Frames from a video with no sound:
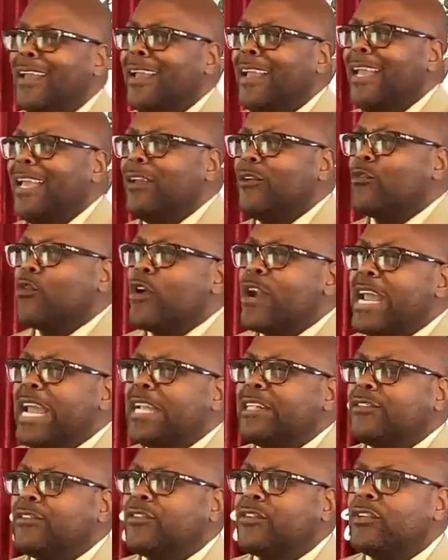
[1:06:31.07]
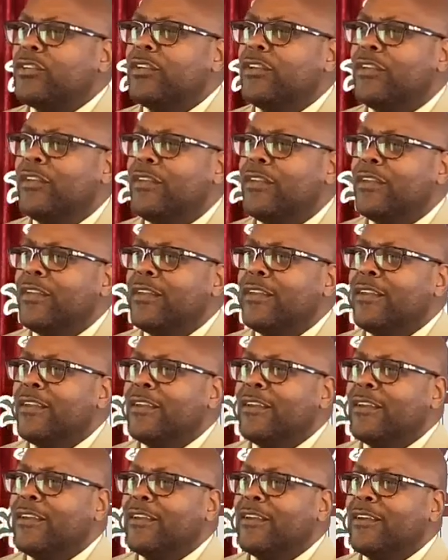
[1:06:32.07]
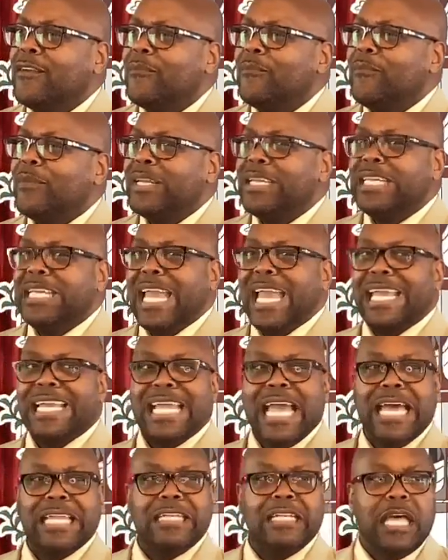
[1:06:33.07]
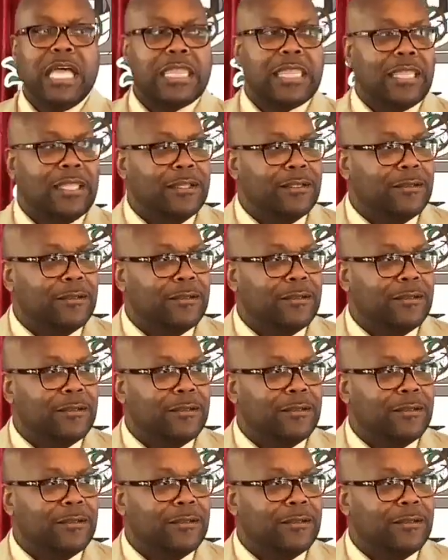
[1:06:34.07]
He rich, but he ain't got nothing.